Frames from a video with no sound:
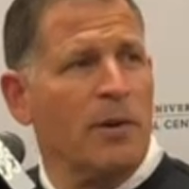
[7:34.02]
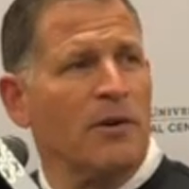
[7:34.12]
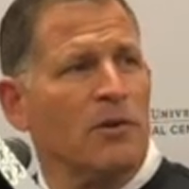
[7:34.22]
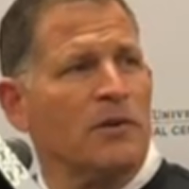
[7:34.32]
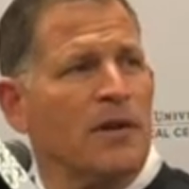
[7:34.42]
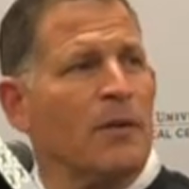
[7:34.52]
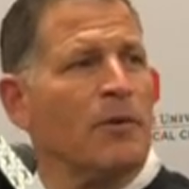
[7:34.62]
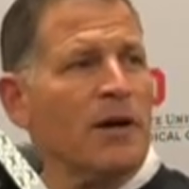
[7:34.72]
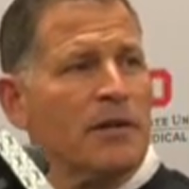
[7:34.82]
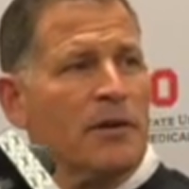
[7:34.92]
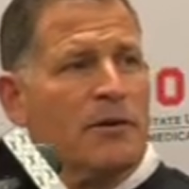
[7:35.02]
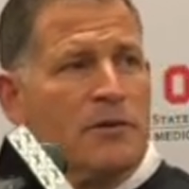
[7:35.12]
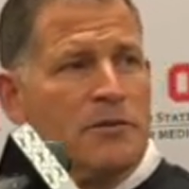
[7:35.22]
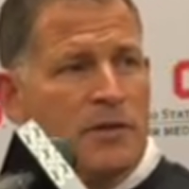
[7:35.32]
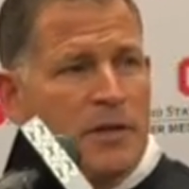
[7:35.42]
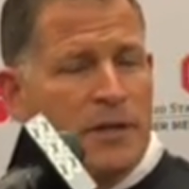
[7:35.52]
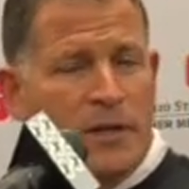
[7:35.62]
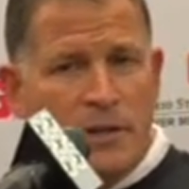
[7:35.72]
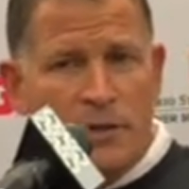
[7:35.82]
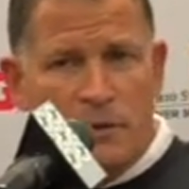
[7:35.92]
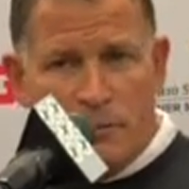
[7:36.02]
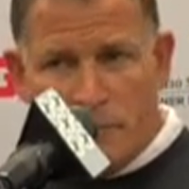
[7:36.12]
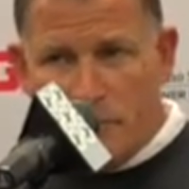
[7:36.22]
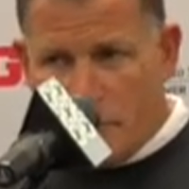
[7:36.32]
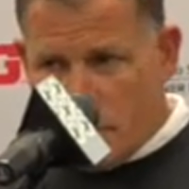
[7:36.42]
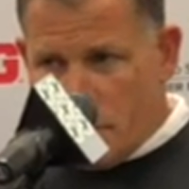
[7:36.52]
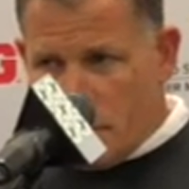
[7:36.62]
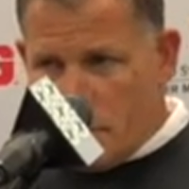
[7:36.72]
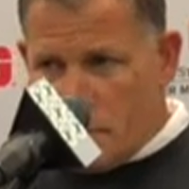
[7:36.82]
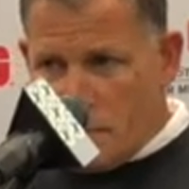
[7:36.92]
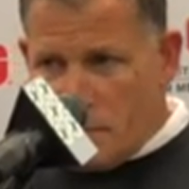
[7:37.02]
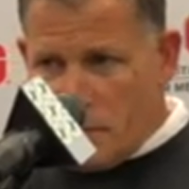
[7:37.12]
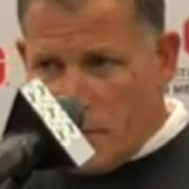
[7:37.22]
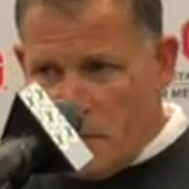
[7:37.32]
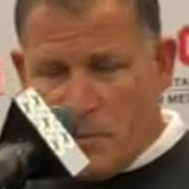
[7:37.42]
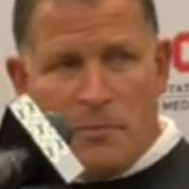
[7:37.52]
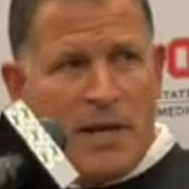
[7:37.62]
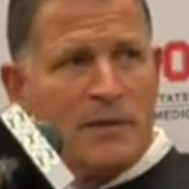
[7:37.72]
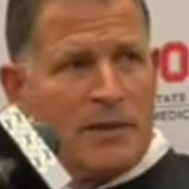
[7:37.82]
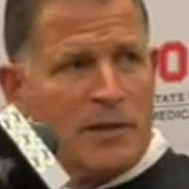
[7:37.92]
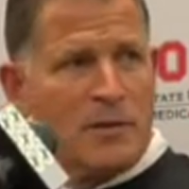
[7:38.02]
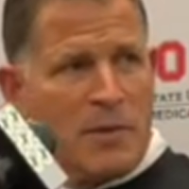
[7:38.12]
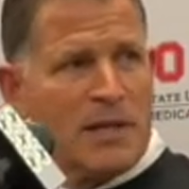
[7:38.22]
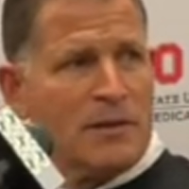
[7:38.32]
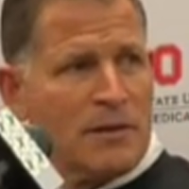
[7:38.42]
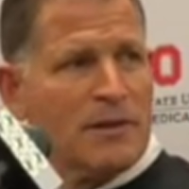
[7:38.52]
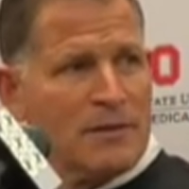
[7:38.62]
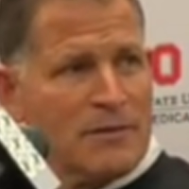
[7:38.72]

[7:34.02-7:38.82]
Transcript: about all the time around here is, you know, keep the main thing the main thing,